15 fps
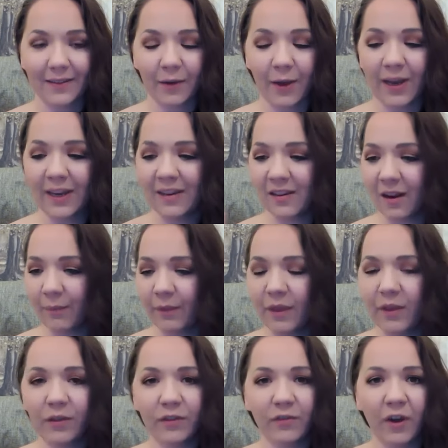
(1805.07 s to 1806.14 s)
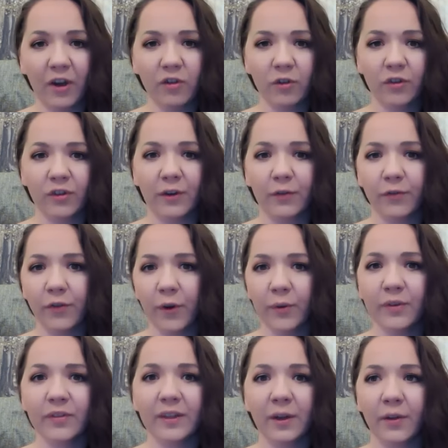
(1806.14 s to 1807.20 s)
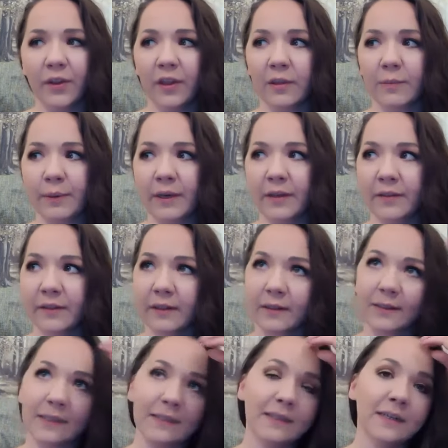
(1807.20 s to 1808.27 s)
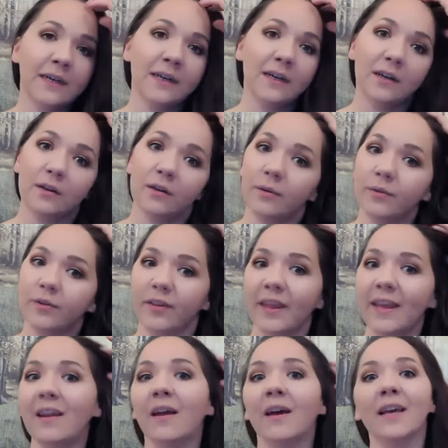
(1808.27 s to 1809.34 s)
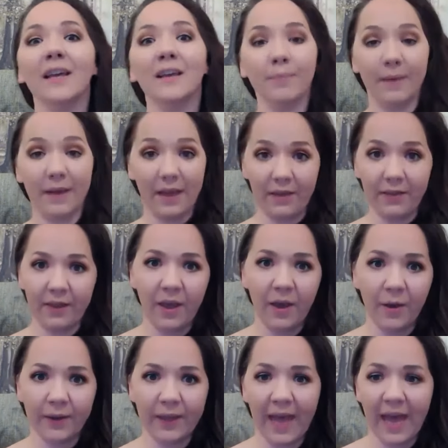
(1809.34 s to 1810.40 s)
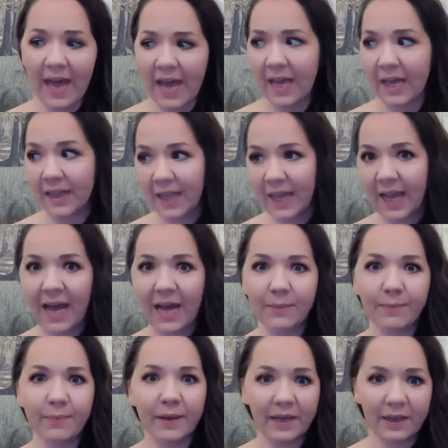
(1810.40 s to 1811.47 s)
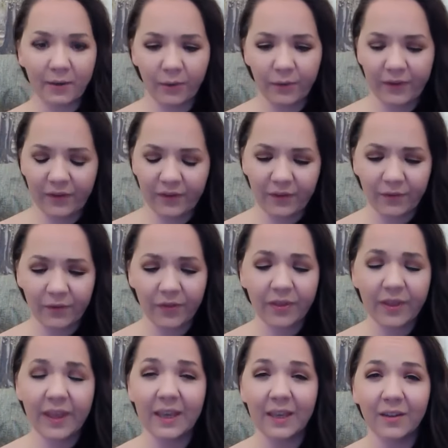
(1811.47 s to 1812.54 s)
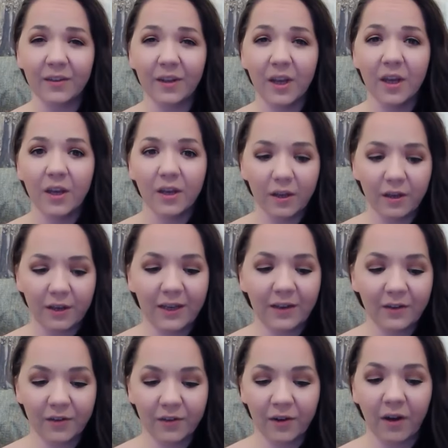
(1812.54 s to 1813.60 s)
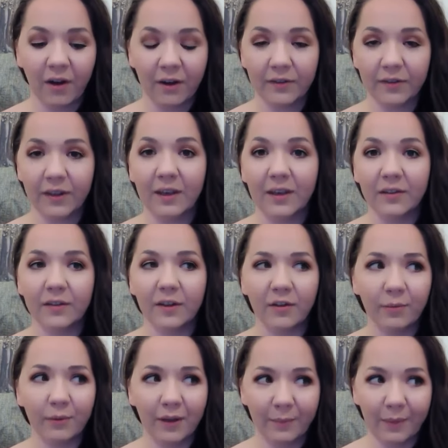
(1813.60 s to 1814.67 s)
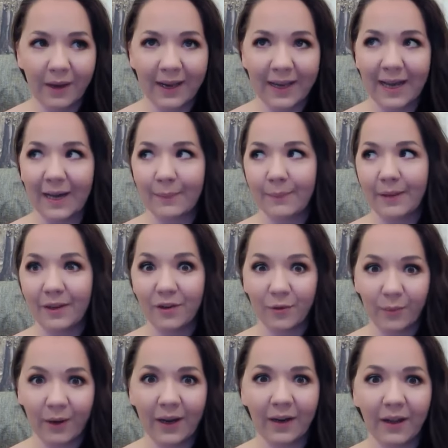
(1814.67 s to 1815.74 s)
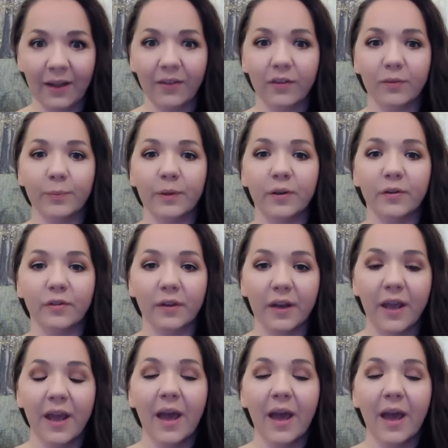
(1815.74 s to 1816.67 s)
So anytime that you find yourself focusing on the other person, going, oh, do they like me? Are they okay? Are they happy? And all these different things, you need to start asking yourself, well, am I happy? Do I like this person?